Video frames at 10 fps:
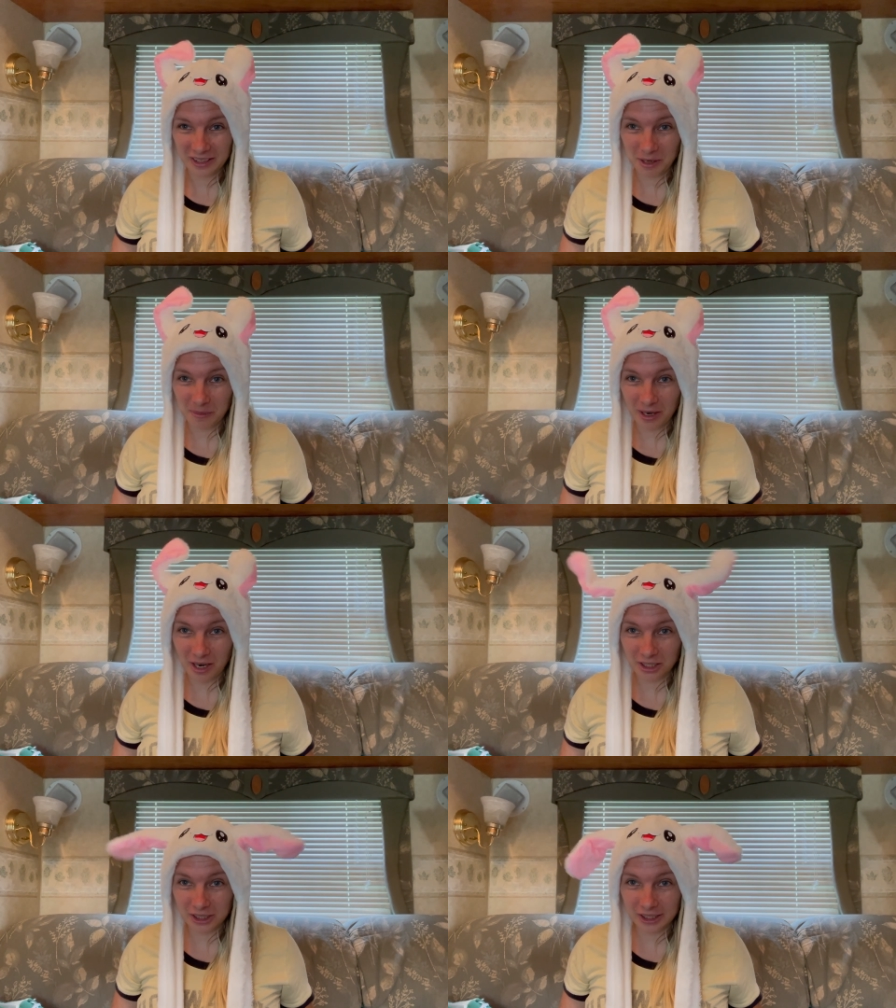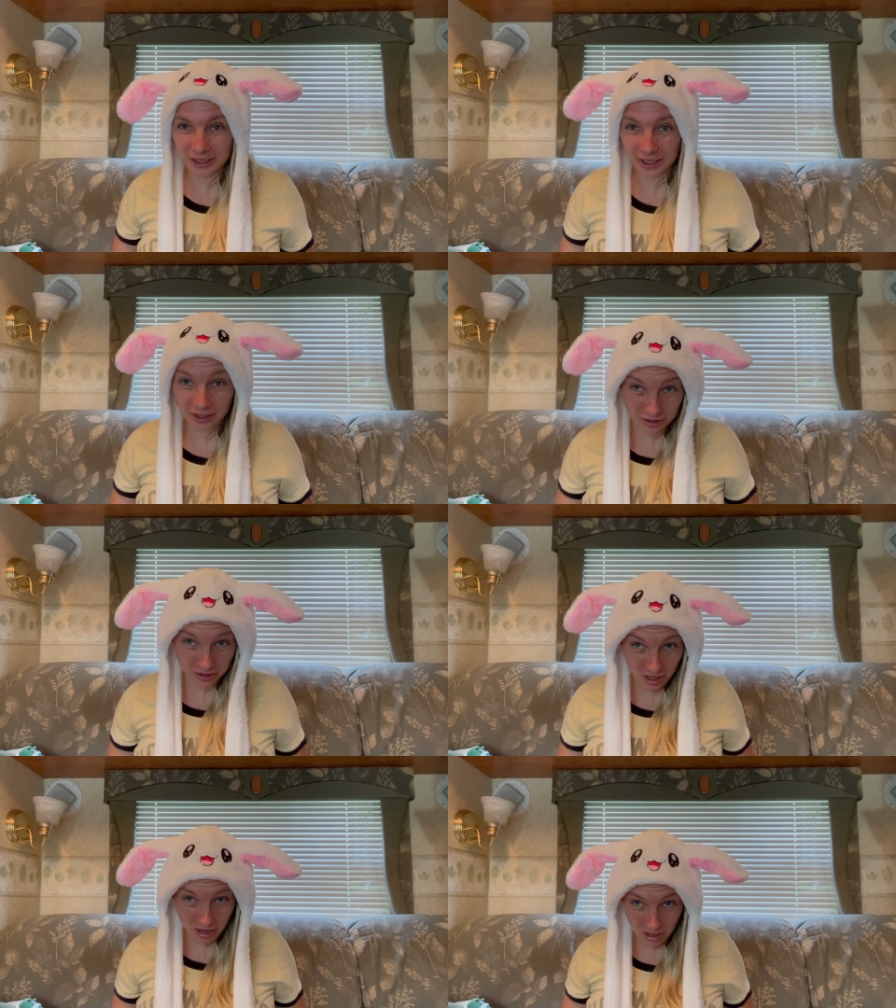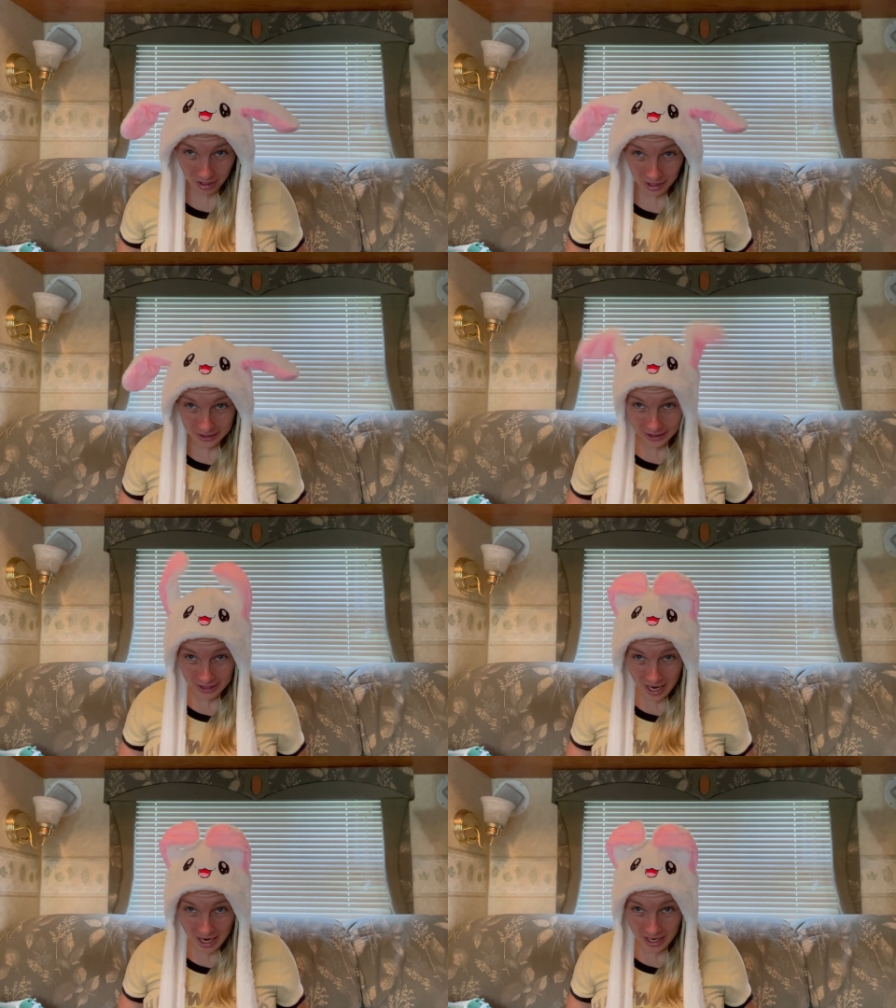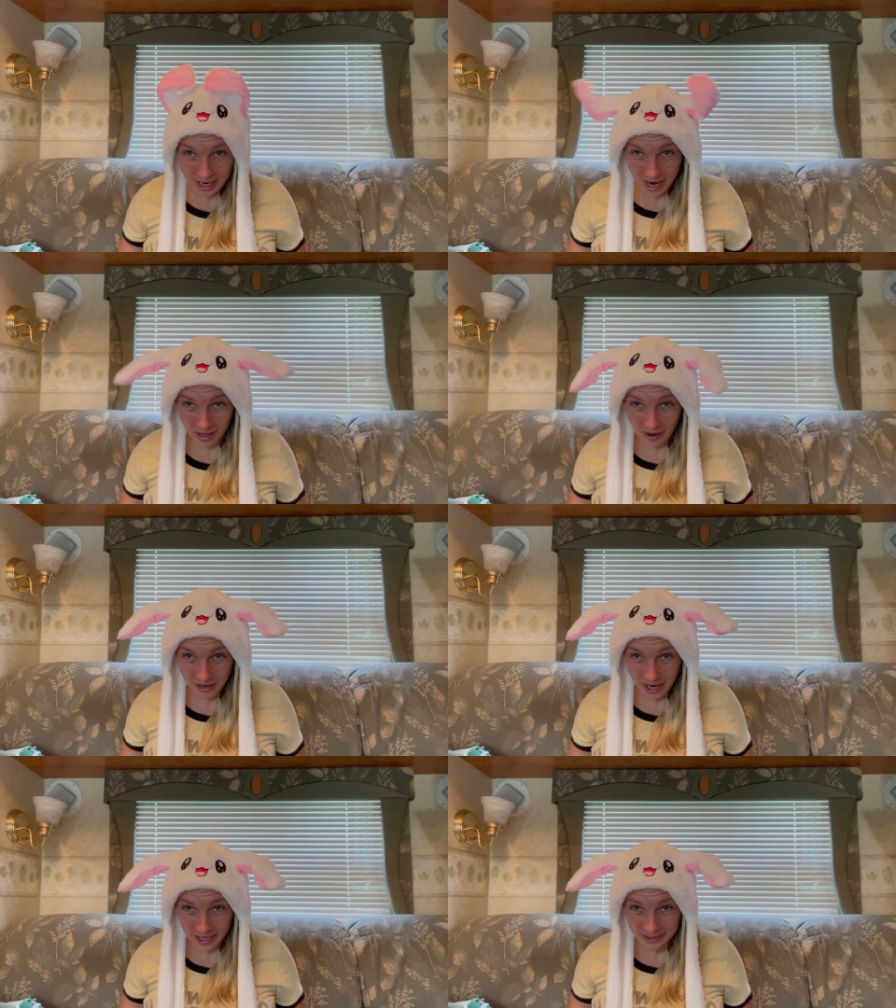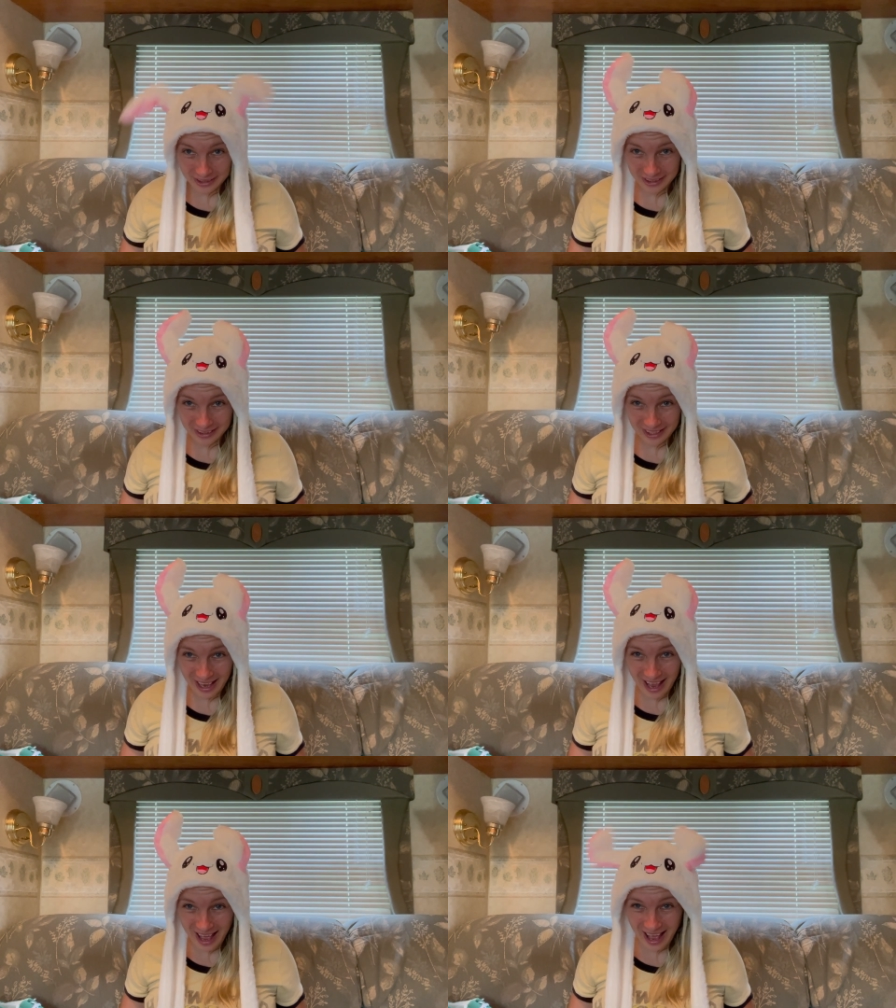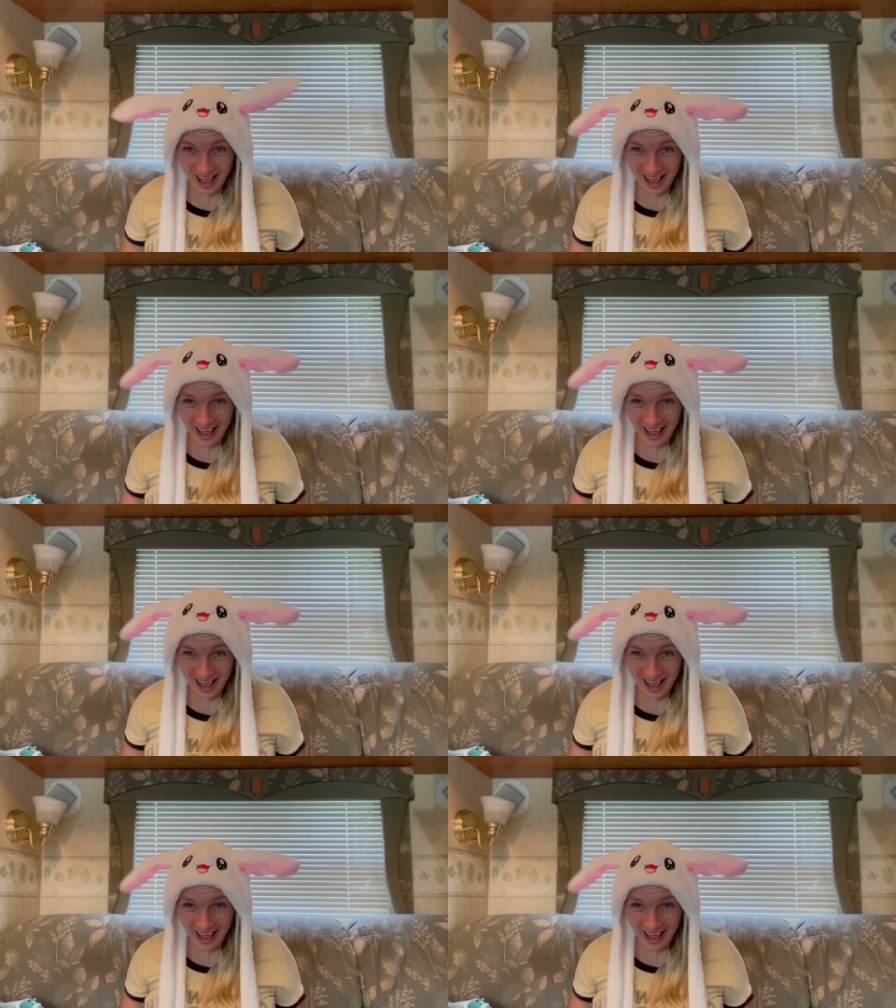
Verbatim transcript: Oh my gosh, these ears are insane. I love it. Ah!